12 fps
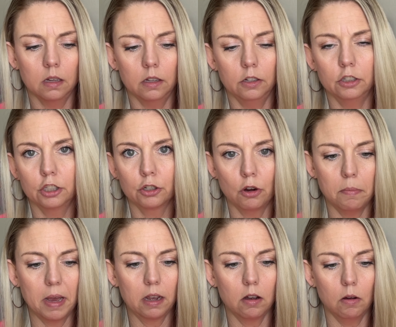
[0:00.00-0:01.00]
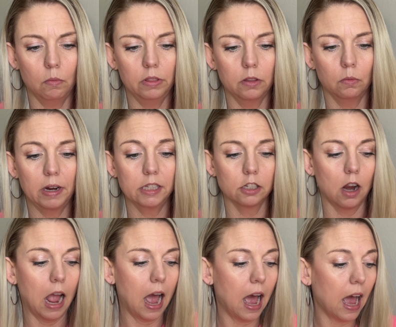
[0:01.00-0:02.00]
you just screw it back on with the razor.
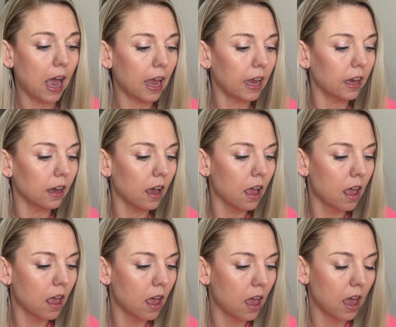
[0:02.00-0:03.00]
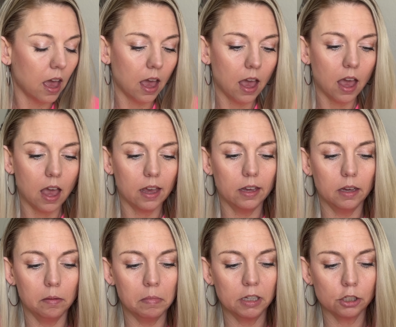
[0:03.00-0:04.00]
I
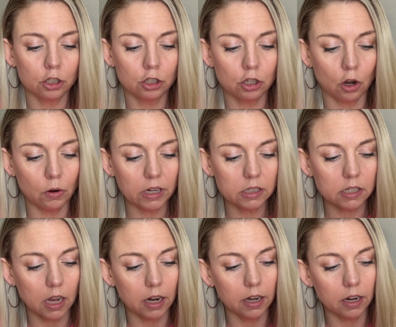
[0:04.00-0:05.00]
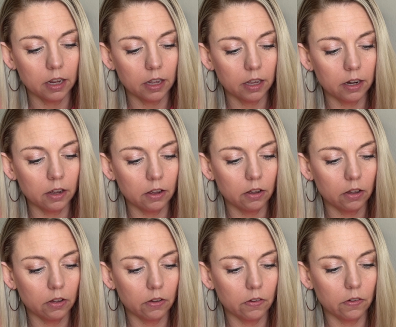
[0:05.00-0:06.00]
am so excited
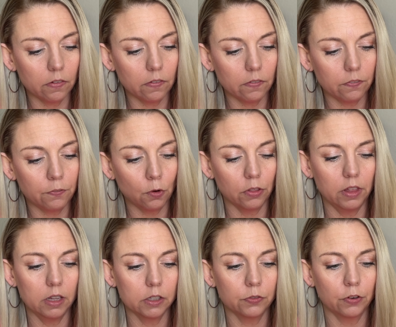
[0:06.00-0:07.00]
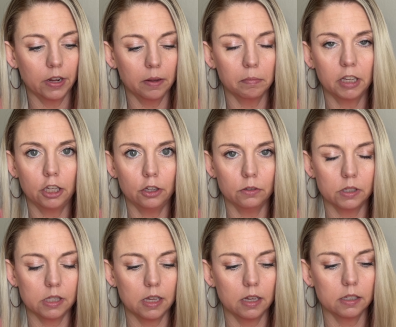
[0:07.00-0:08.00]
for this, for him to use
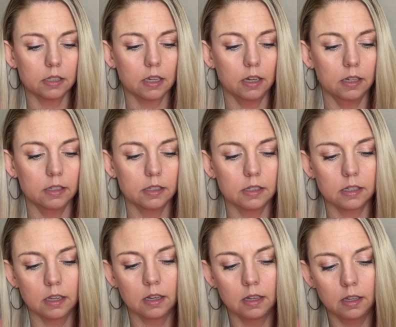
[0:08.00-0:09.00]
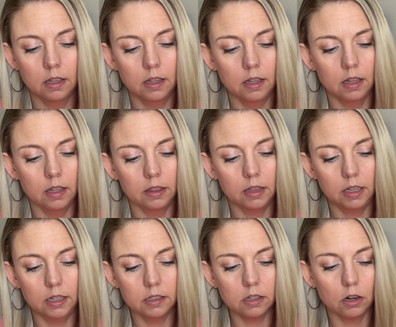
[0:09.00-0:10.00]
this, because
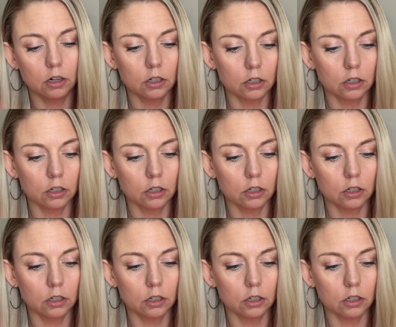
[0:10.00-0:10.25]
these are